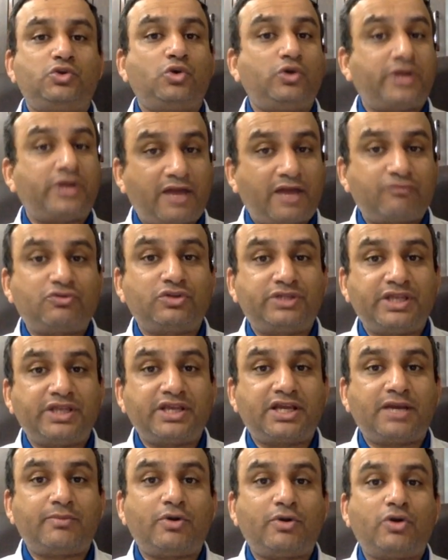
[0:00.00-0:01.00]
have to
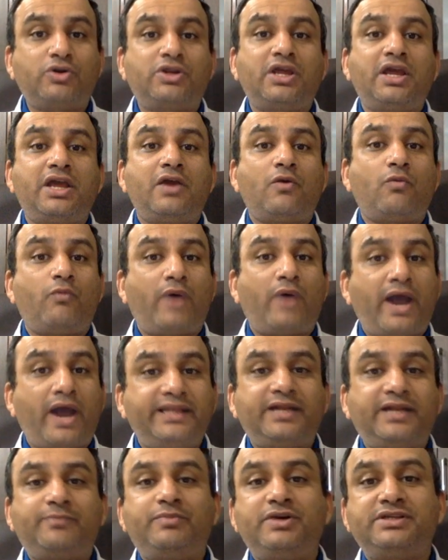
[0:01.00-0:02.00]
think about why
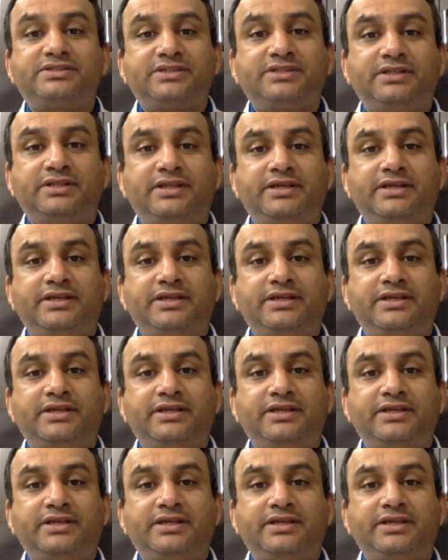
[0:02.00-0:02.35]
that person